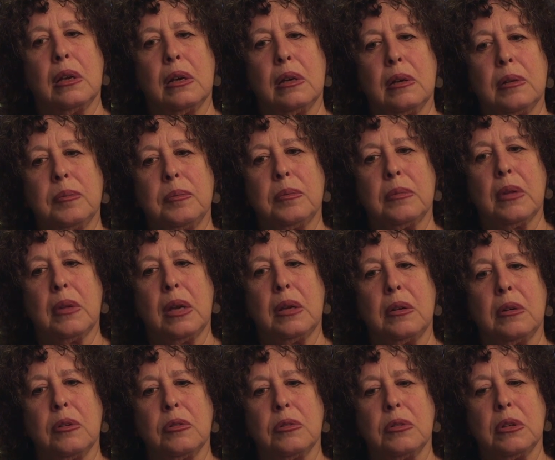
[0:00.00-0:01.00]
Um, I
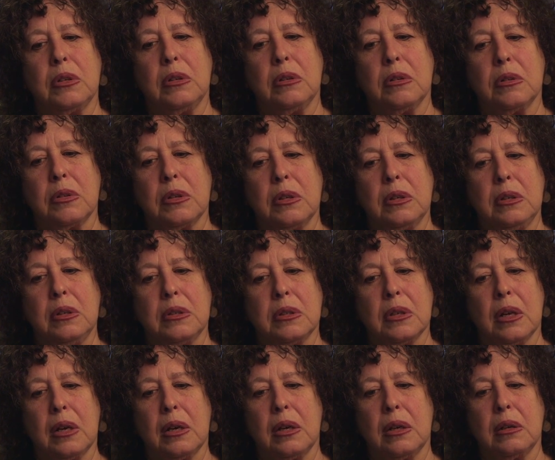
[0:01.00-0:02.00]
know the year that he
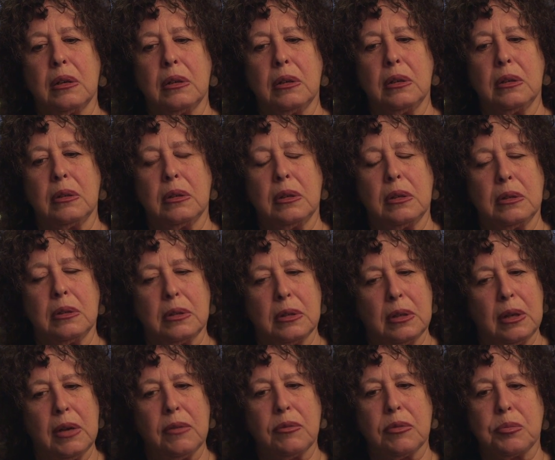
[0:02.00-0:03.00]
died, he, he
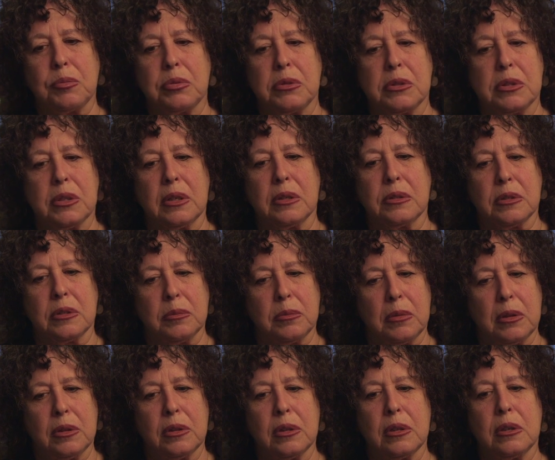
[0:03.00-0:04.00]
did have a
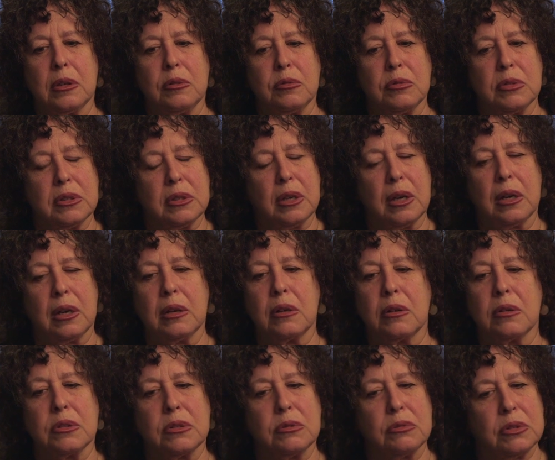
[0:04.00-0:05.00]
presentiment that he was dying
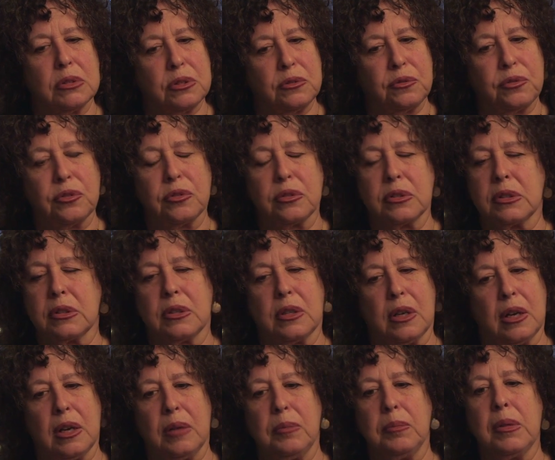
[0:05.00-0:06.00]
because it was the first
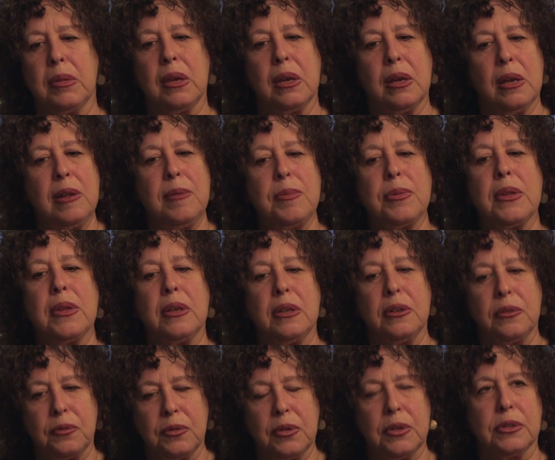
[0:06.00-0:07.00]
time that
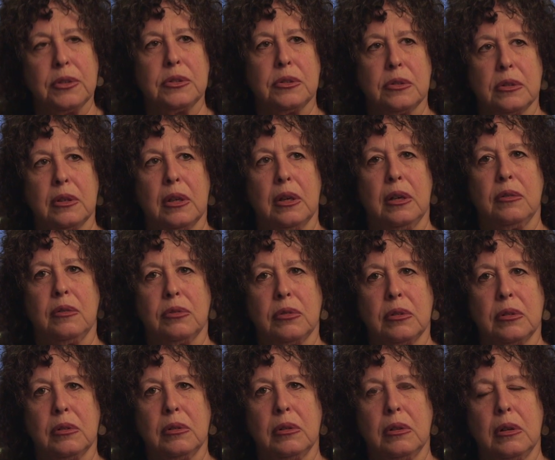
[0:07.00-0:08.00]
he finished the
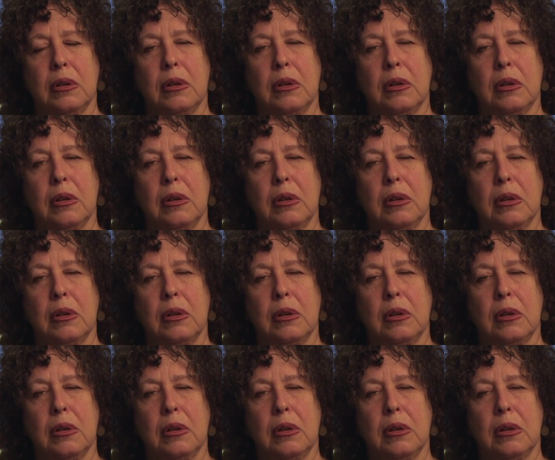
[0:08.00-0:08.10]
novel